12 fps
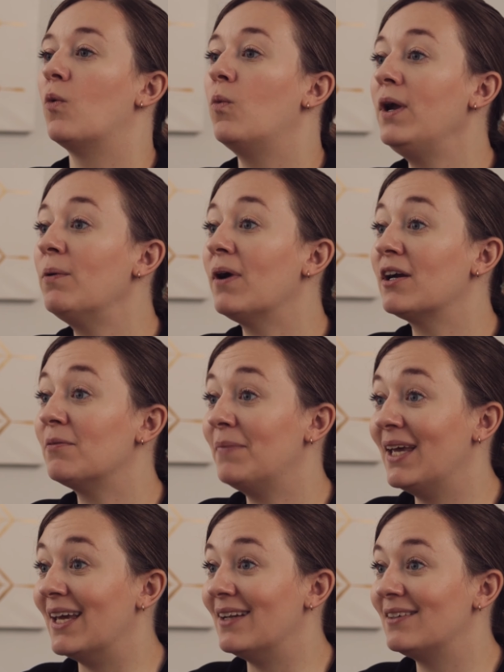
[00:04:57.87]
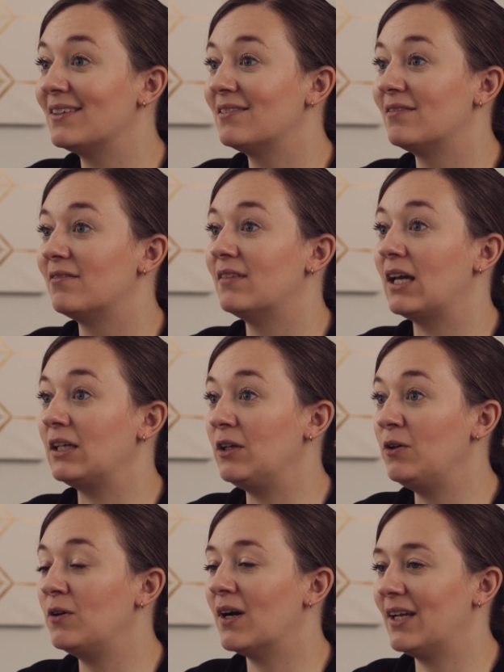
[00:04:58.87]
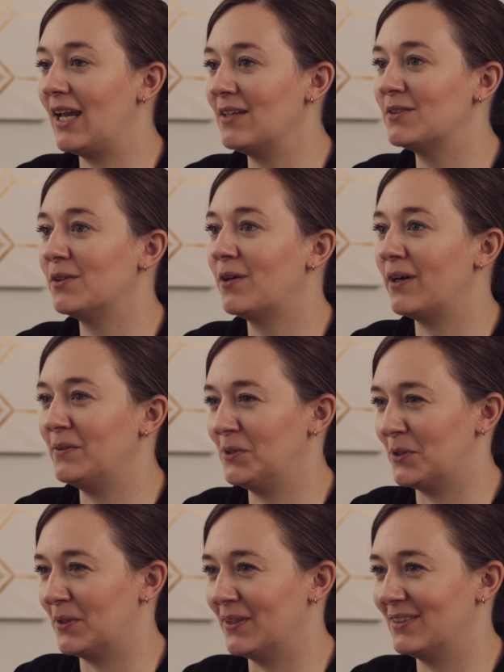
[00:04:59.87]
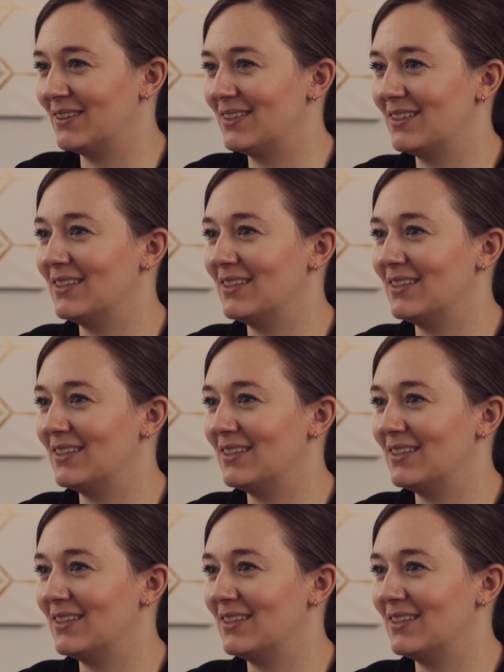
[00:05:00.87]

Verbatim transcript: we recommend that you do not cancel your insurance